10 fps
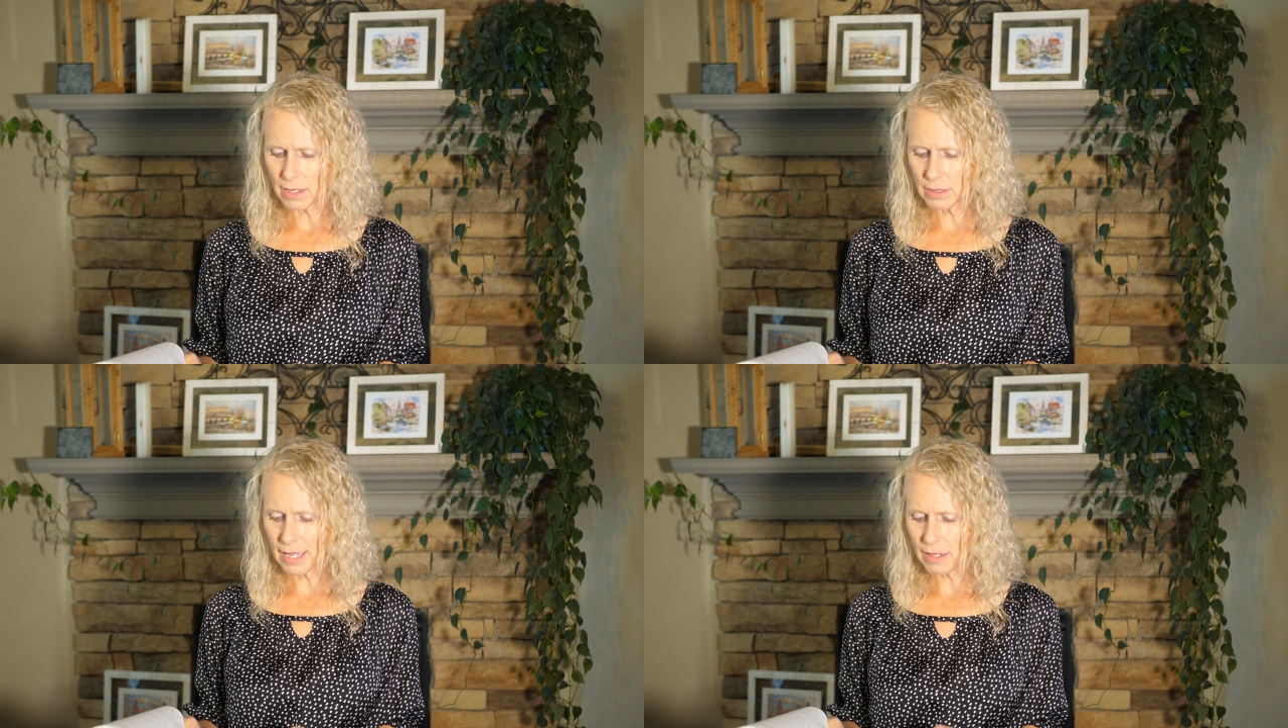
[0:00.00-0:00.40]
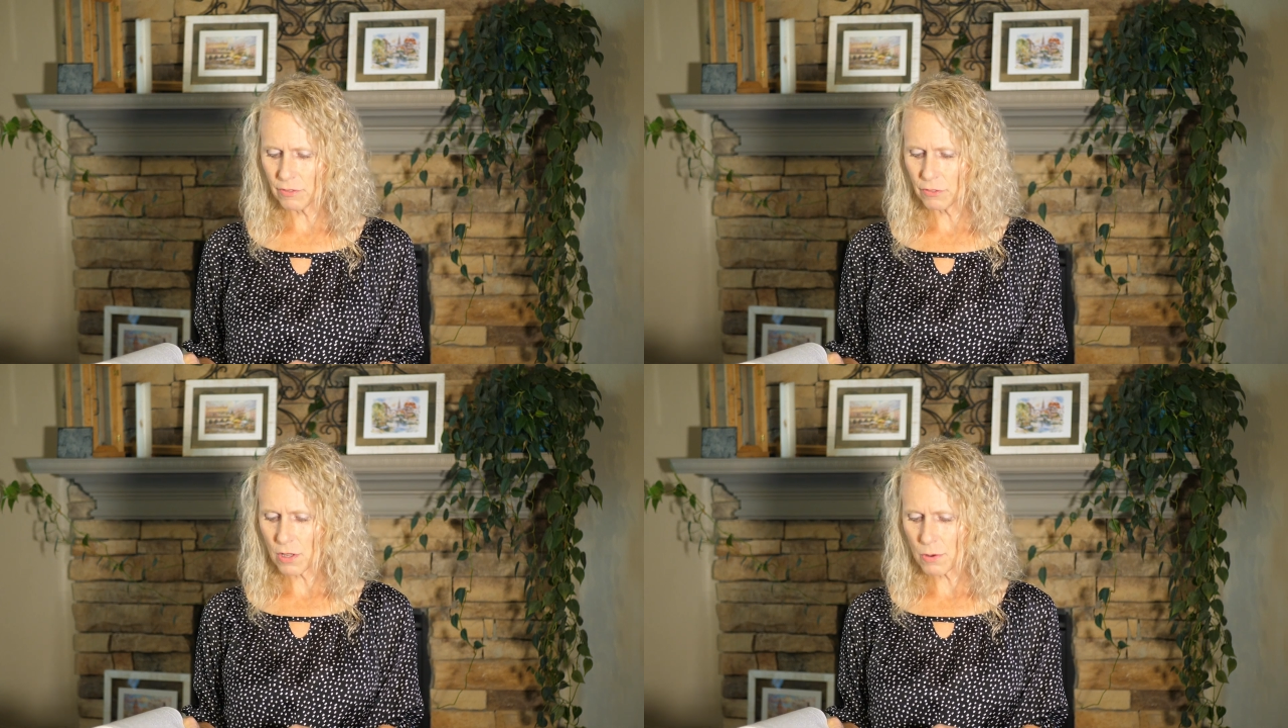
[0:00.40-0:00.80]
a
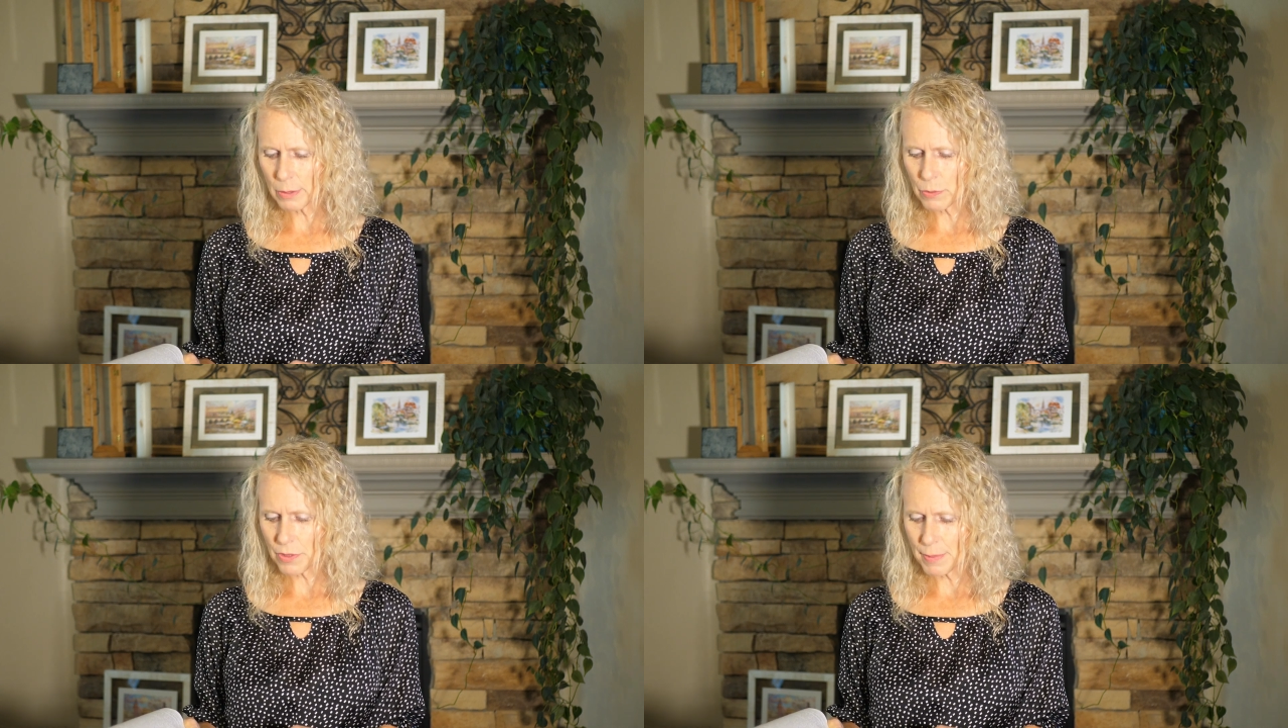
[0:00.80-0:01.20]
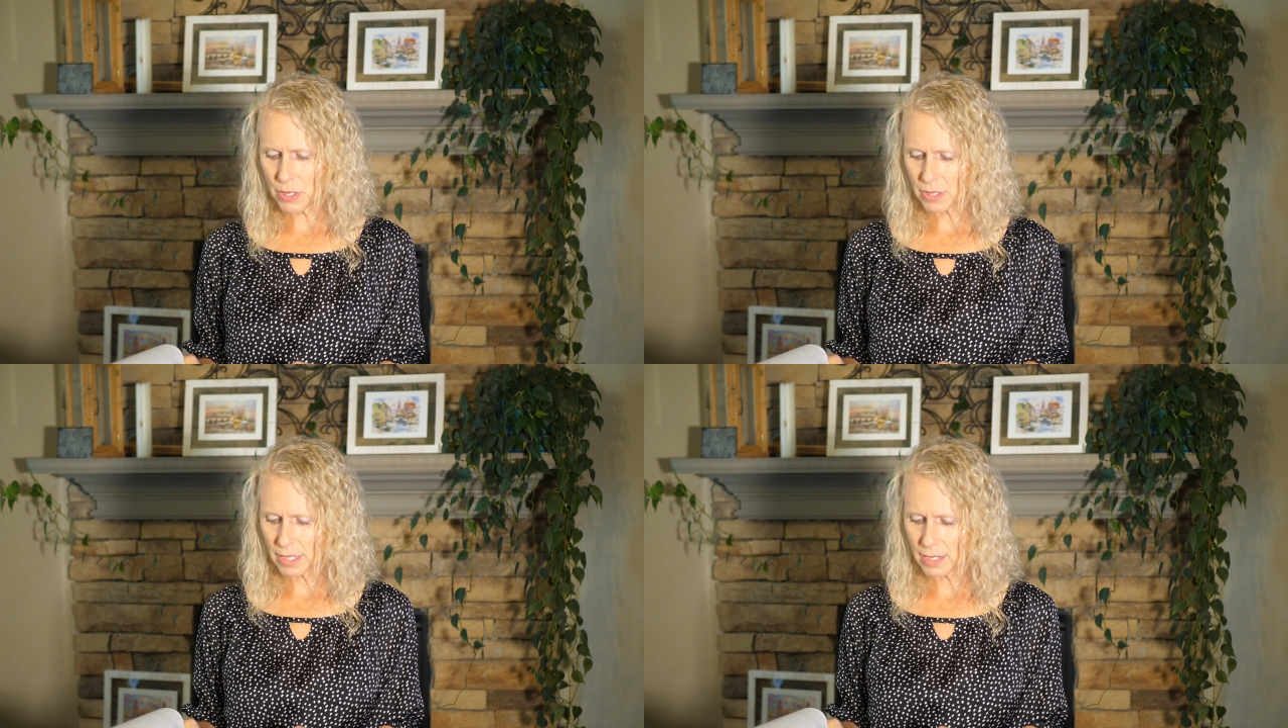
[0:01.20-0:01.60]
land flowing with
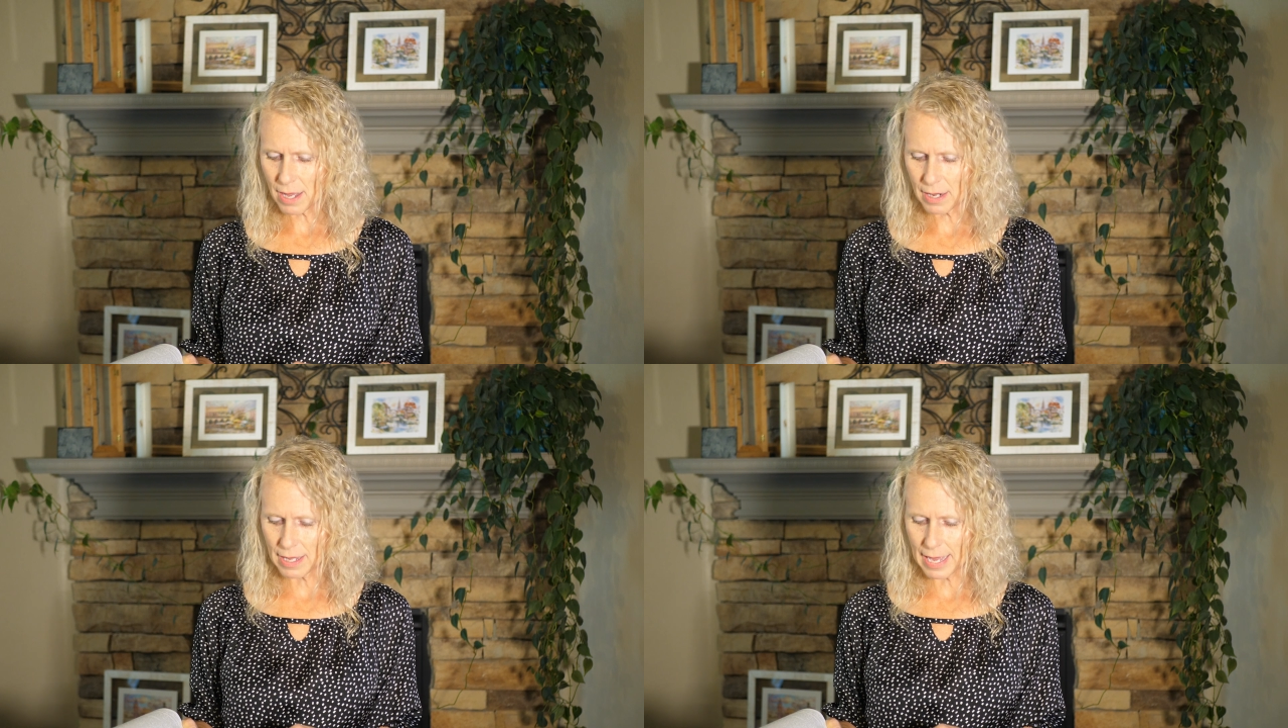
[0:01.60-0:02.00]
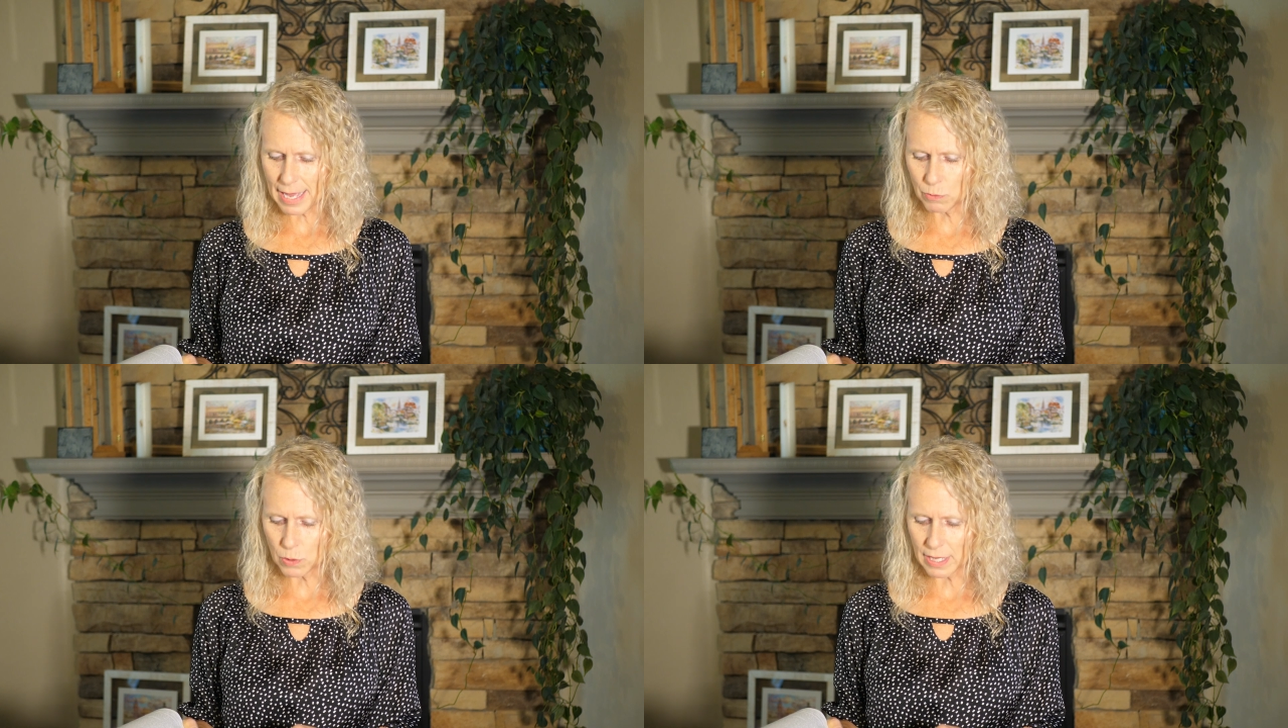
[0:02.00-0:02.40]
milk and honey,
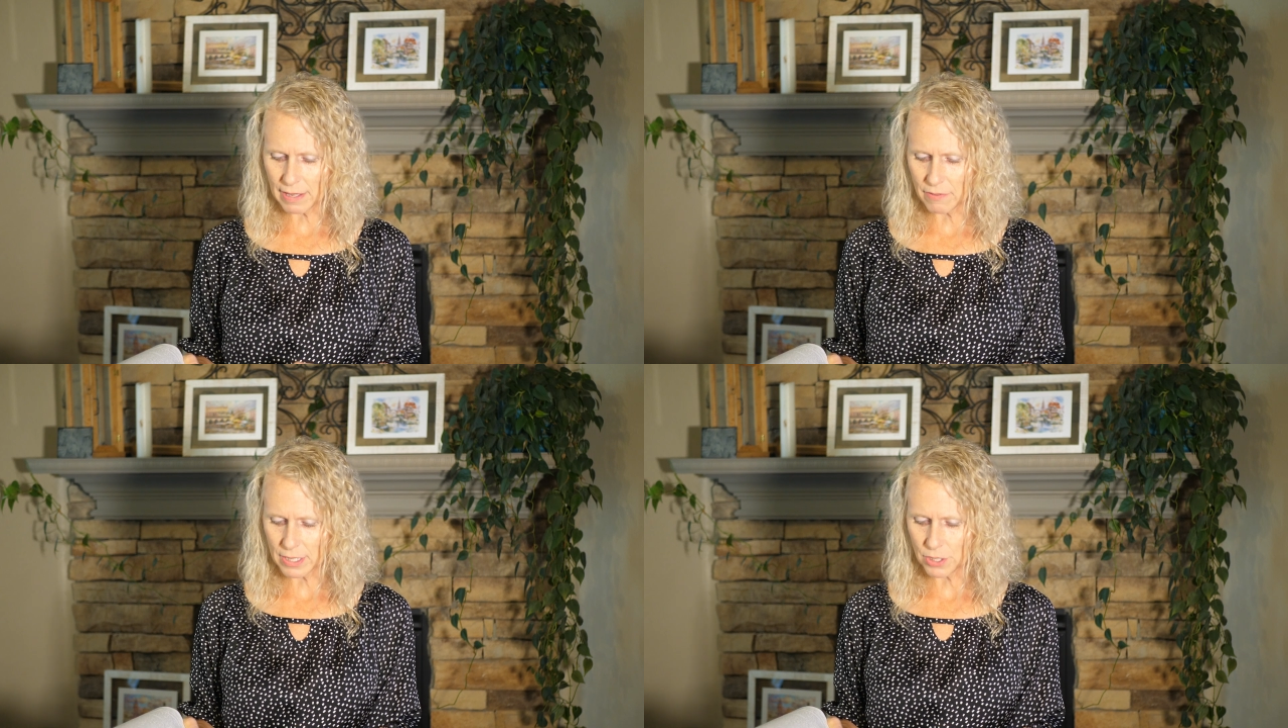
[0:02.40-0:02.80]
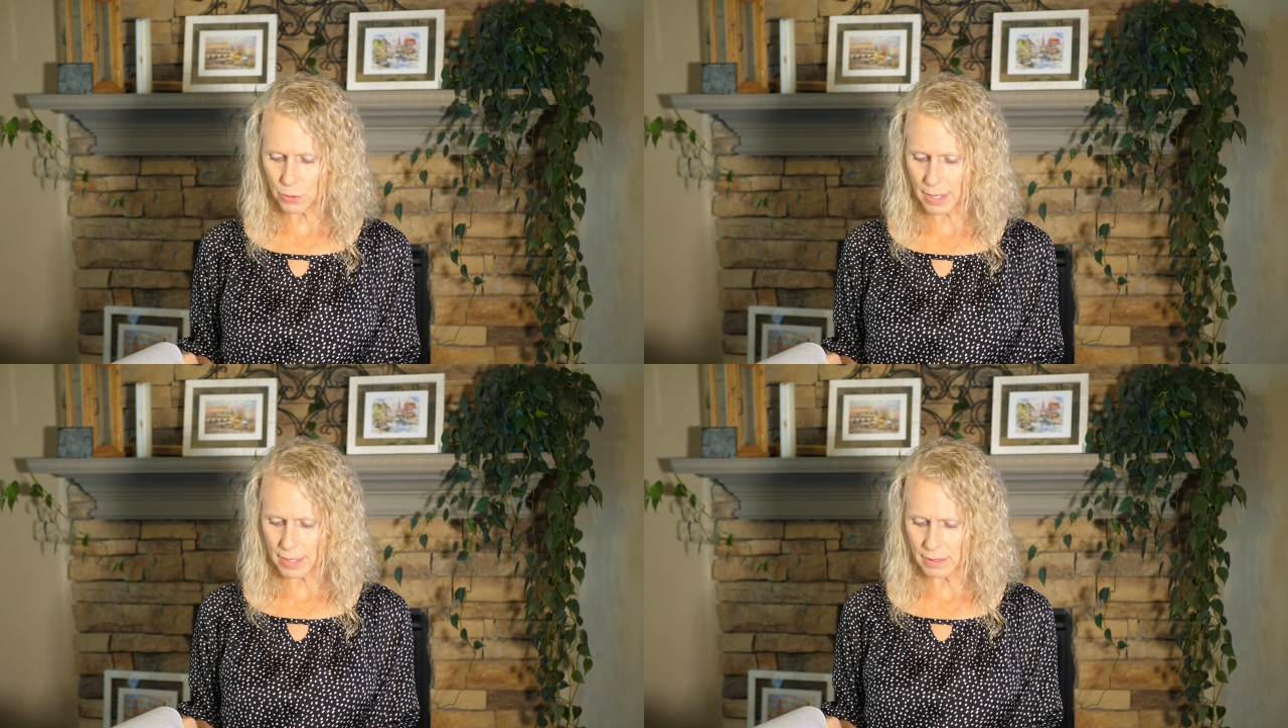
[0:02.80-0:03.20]
and will give it
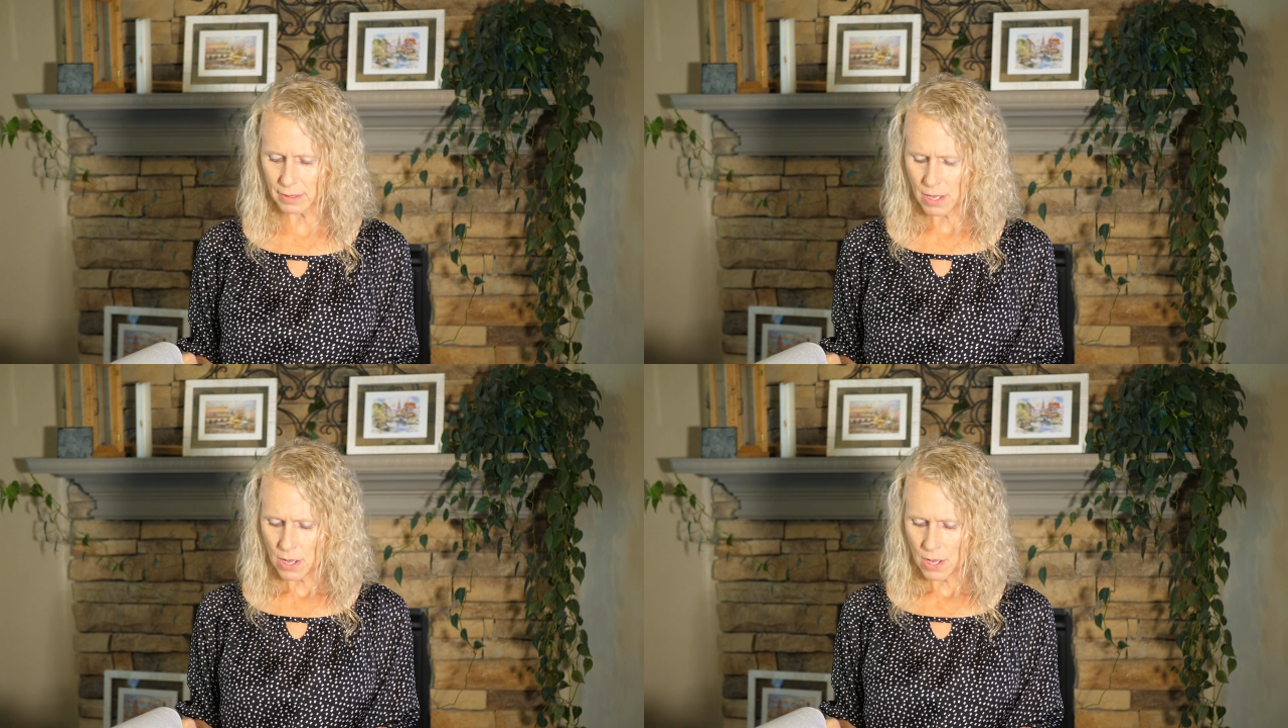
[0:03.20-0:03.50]
to us.